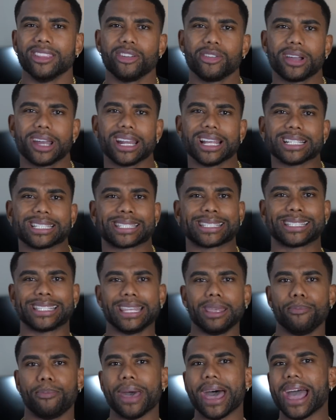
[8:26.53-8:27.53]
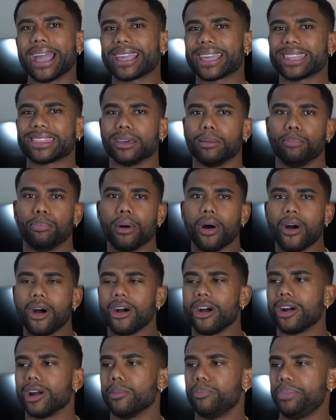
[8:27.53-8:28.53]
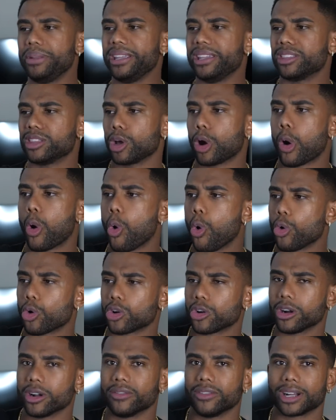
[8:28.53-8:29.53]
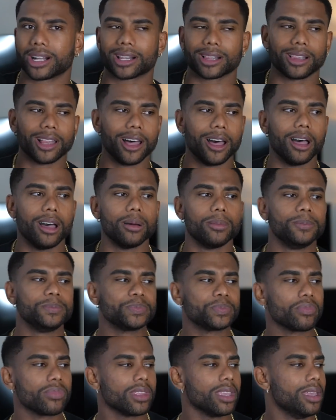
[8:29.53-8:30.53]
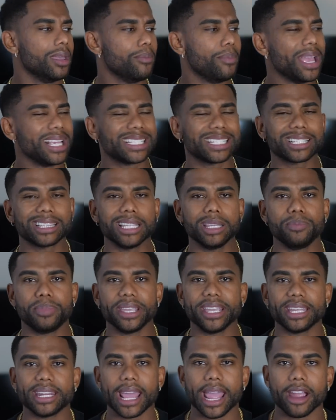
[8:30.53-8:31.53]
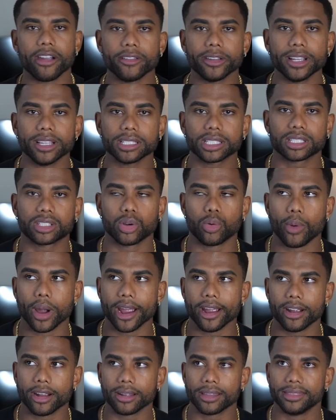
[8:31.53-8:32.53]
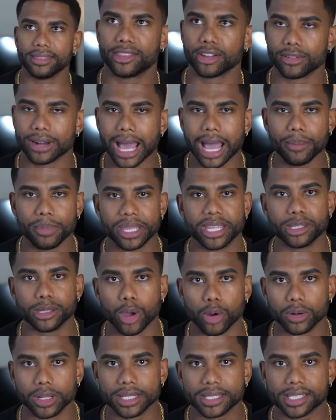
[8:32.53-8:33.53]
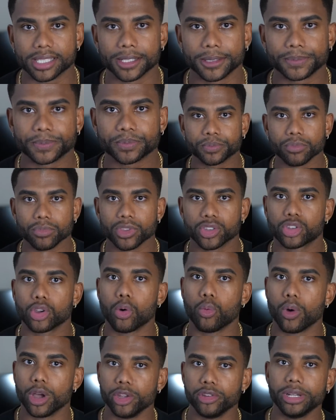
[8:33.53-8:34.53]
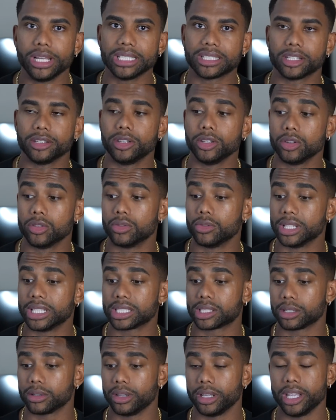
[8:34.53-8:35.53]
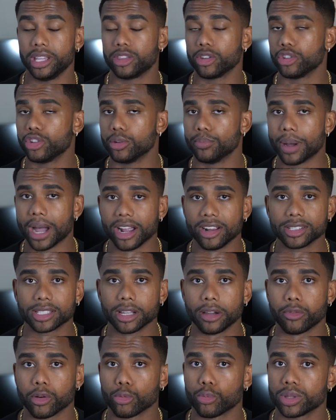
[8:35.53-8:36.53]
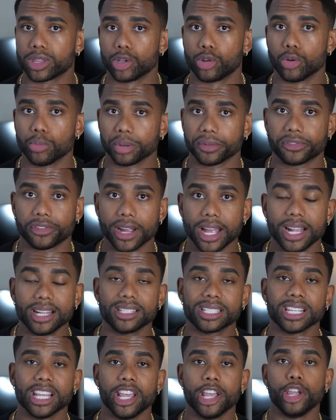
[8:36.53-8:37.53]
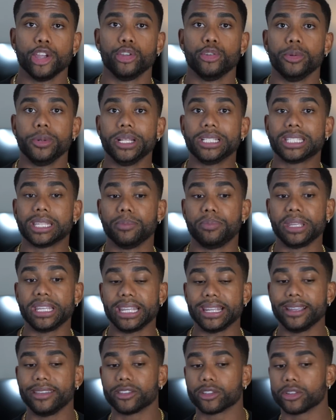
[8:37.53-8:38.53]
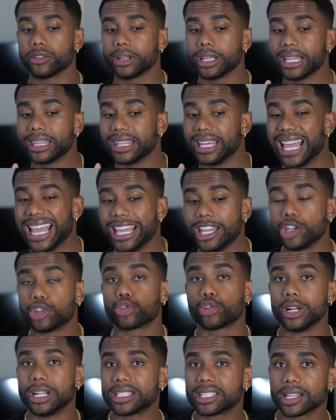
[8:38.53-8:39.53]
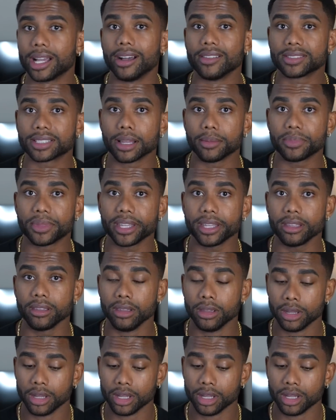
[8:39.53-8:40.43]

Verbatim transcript: they'll kind of sit back at the bar, be in the corner of a club, basically be in areas to where they're not being noticed. So what you need to do is either you're by yourself or with a group of friends, you need to be either in the entrance of something